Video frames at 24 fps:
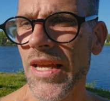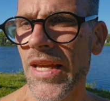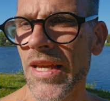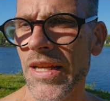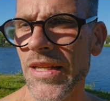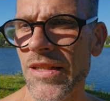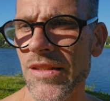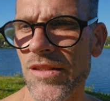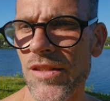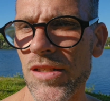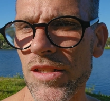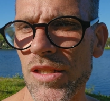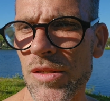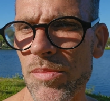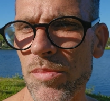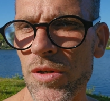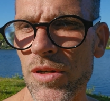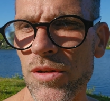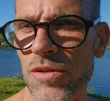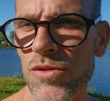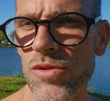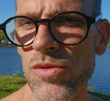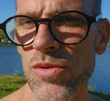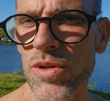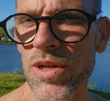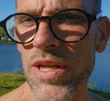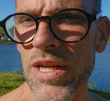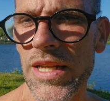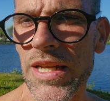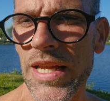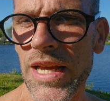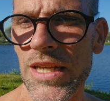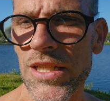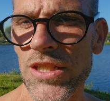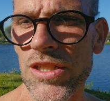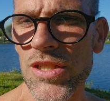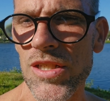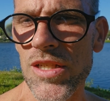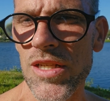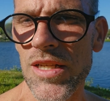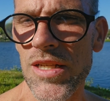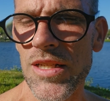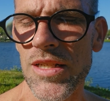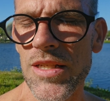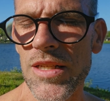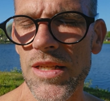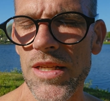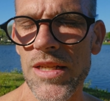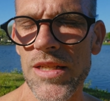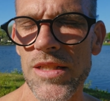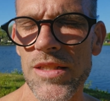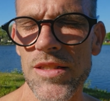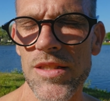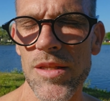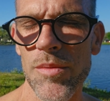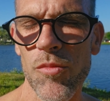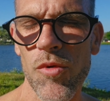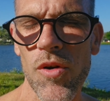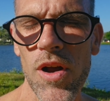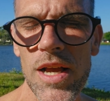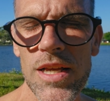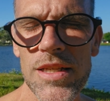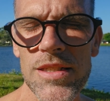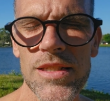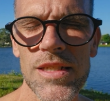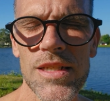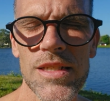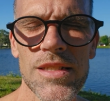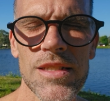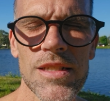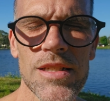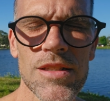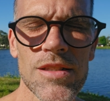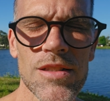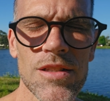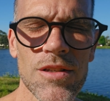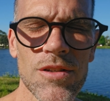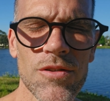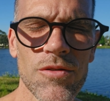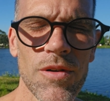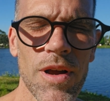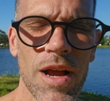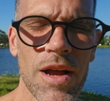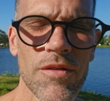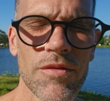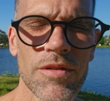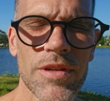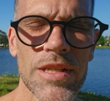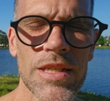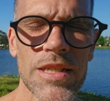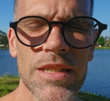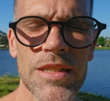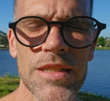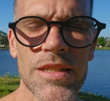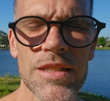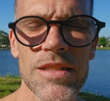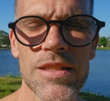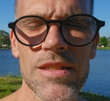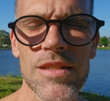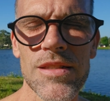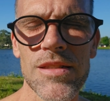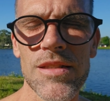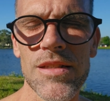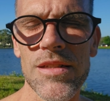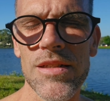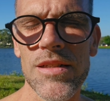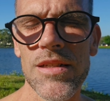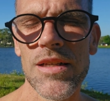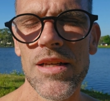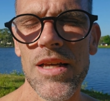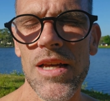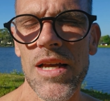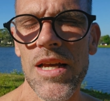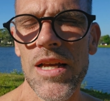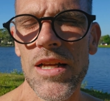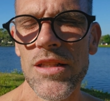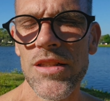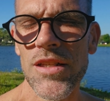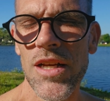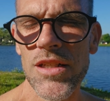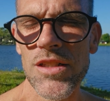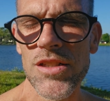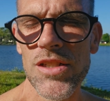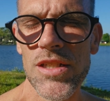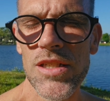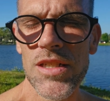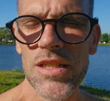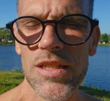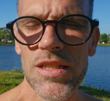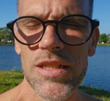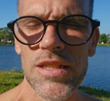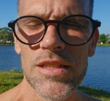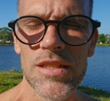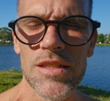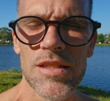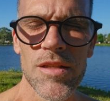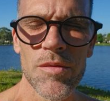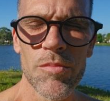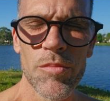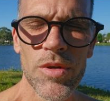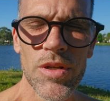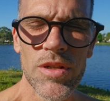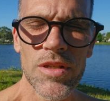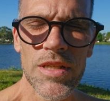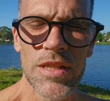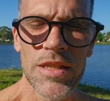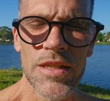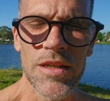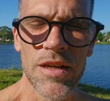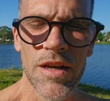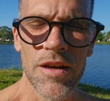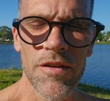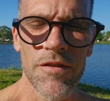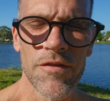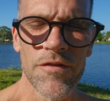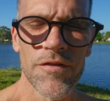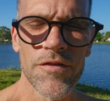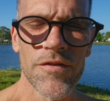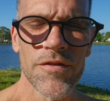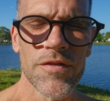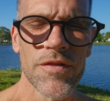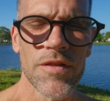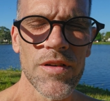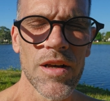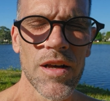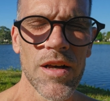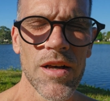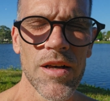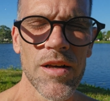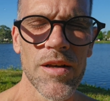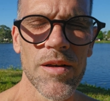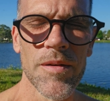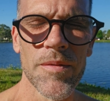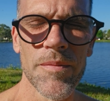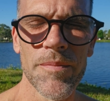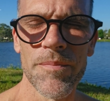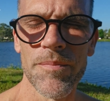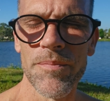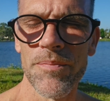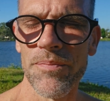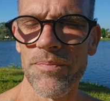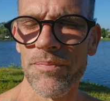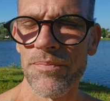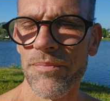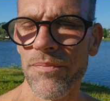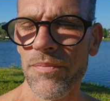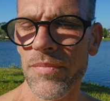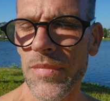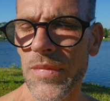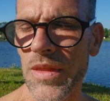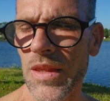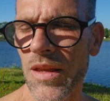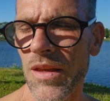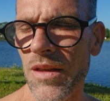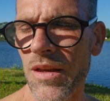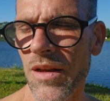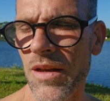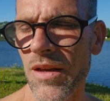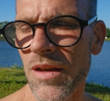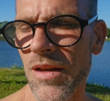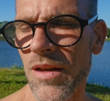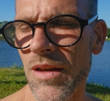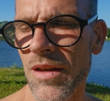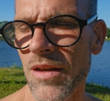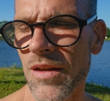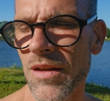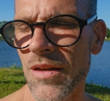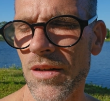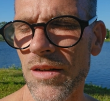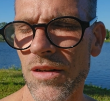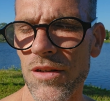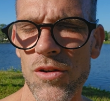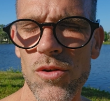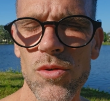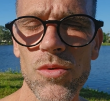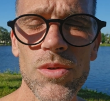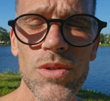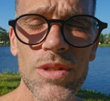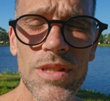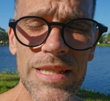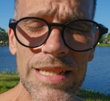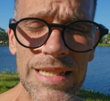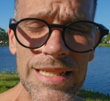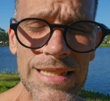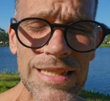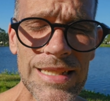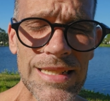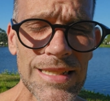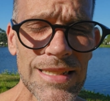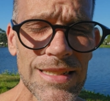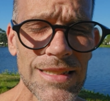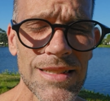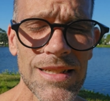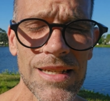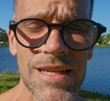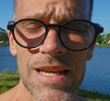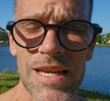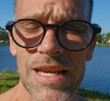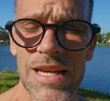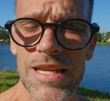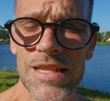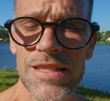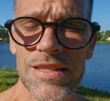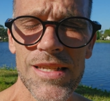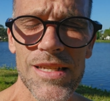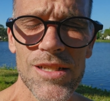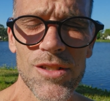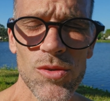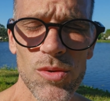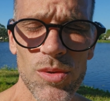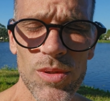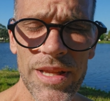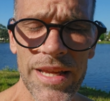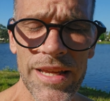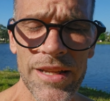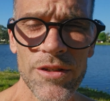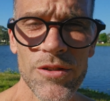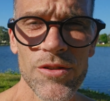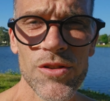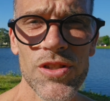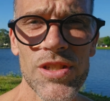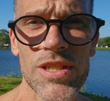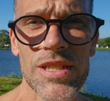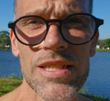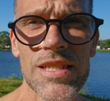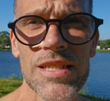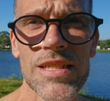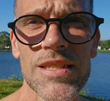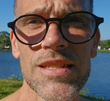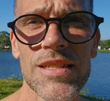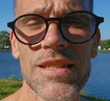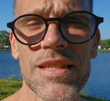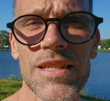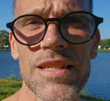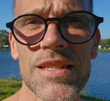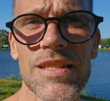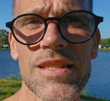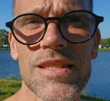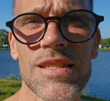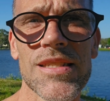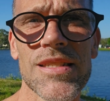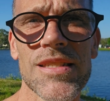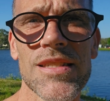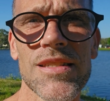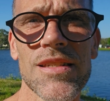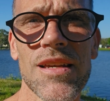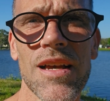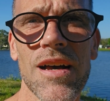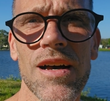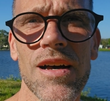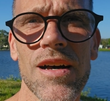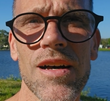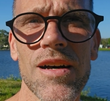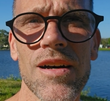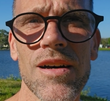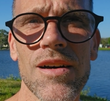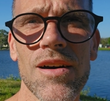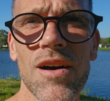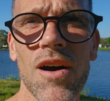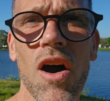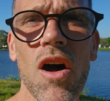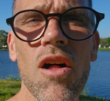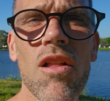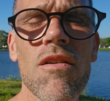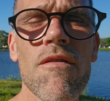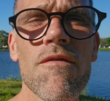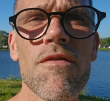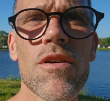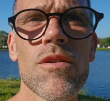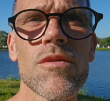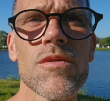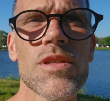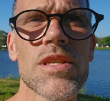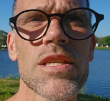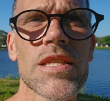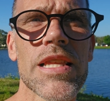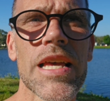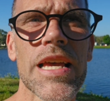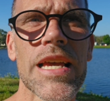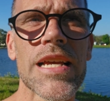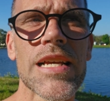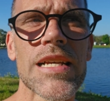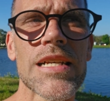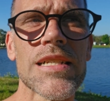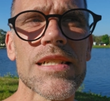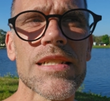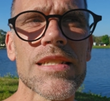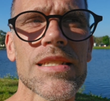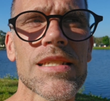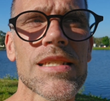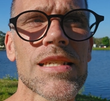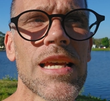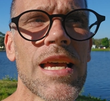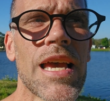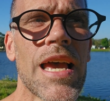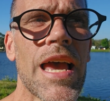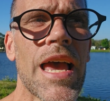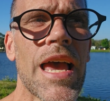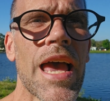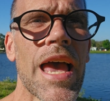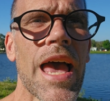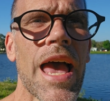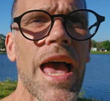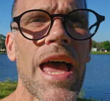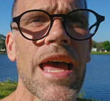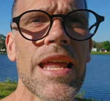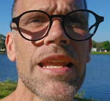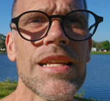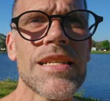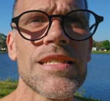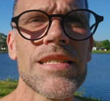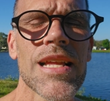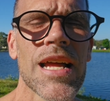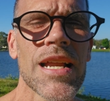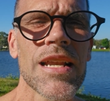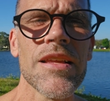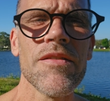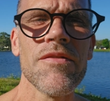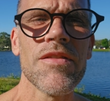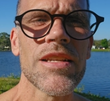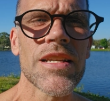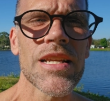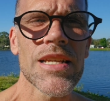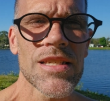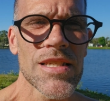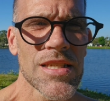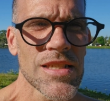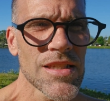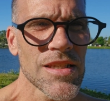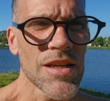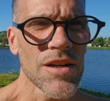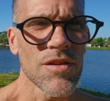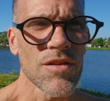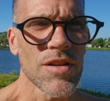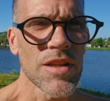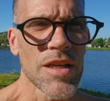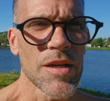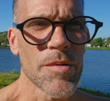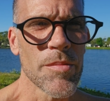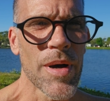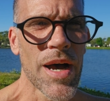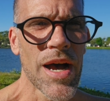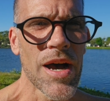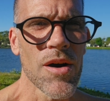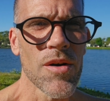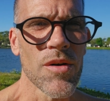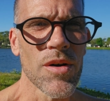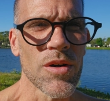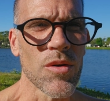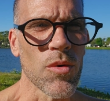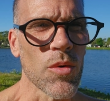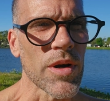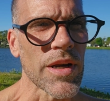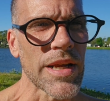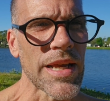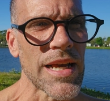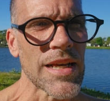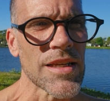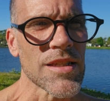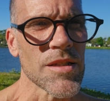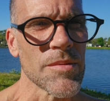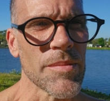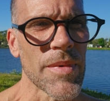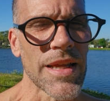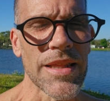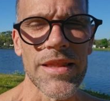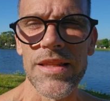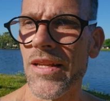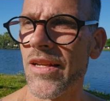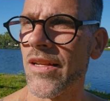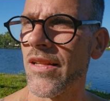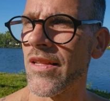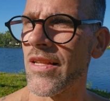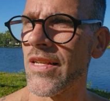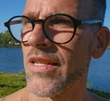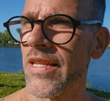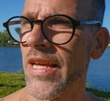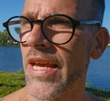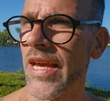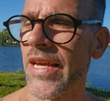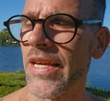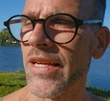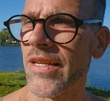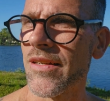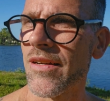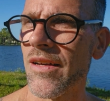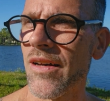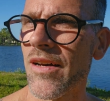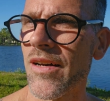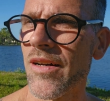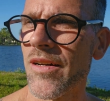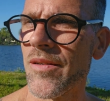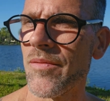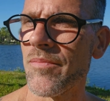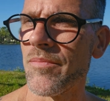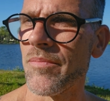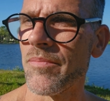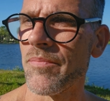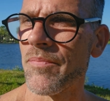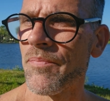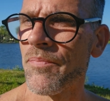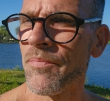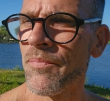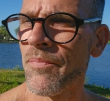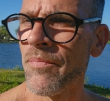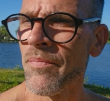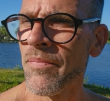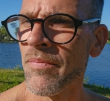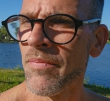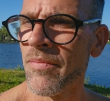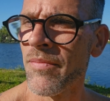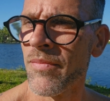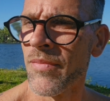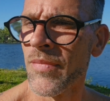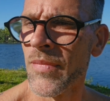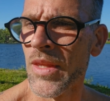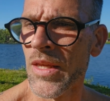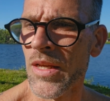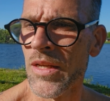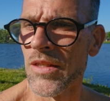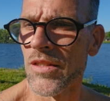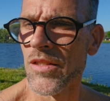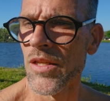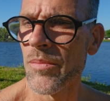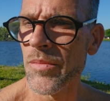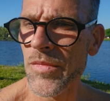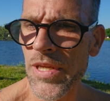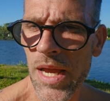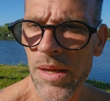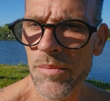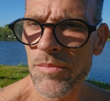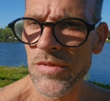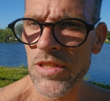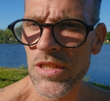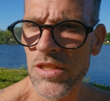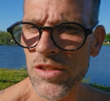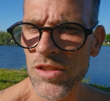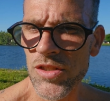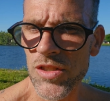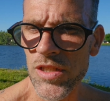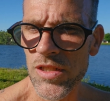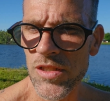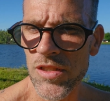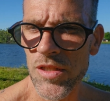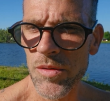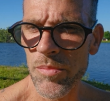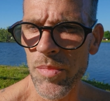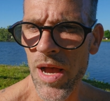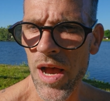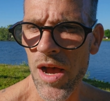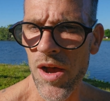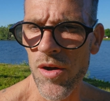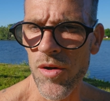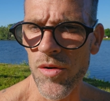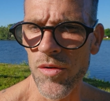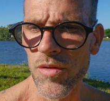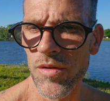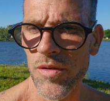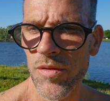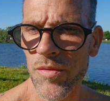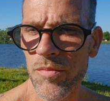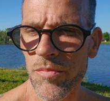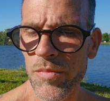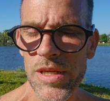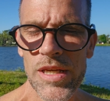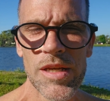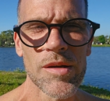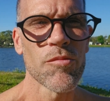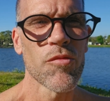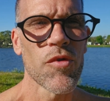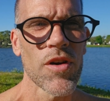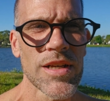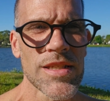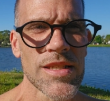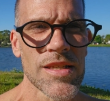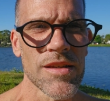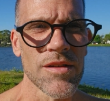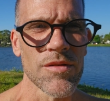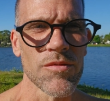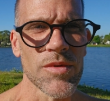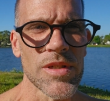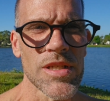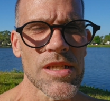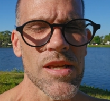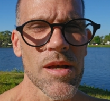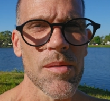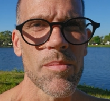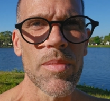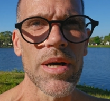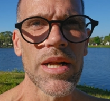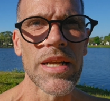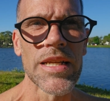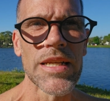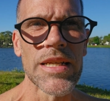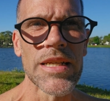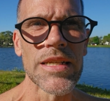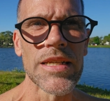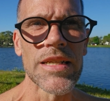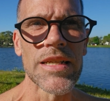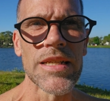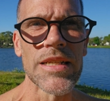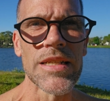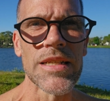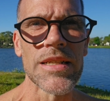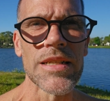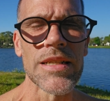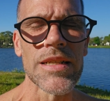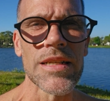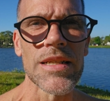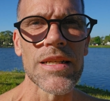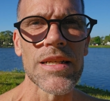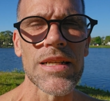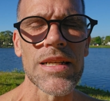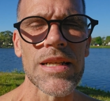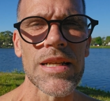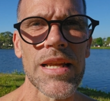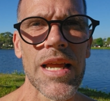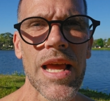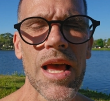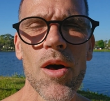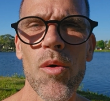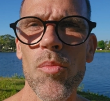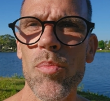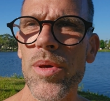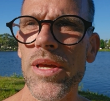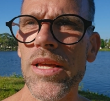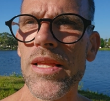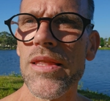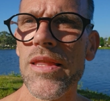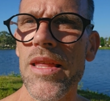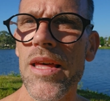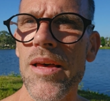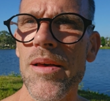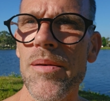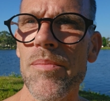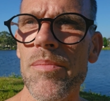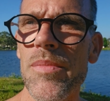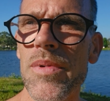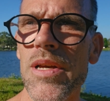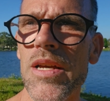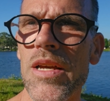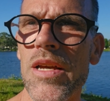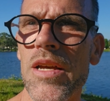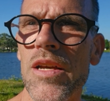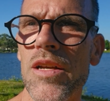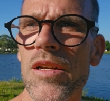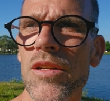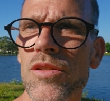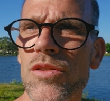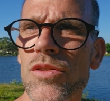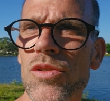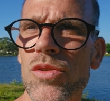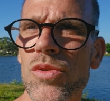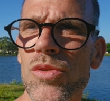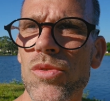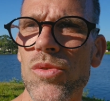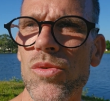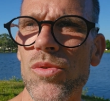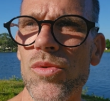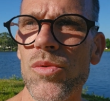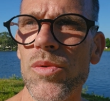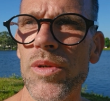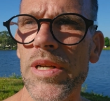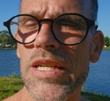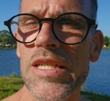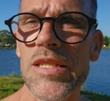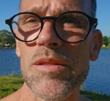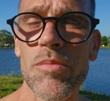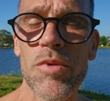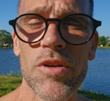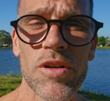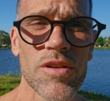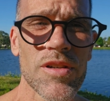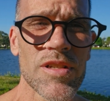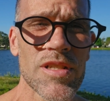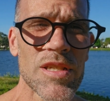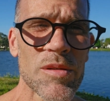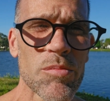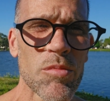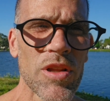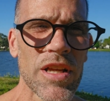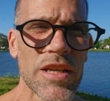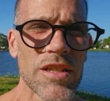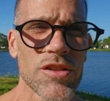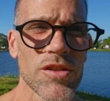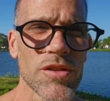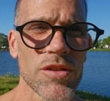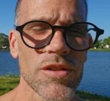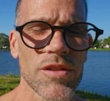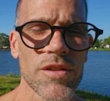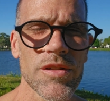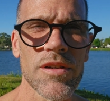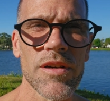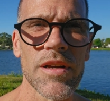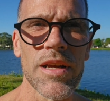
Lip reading: it's the spiritual connection, it's the process, it's the grounding, it's the touching, it's the building of kundalini, sexual energy, it's all of those things. And it's not even necessarily about an orgasm at the end of the day. Sometimes it's just about being present with somebody and helping them to experience pleasure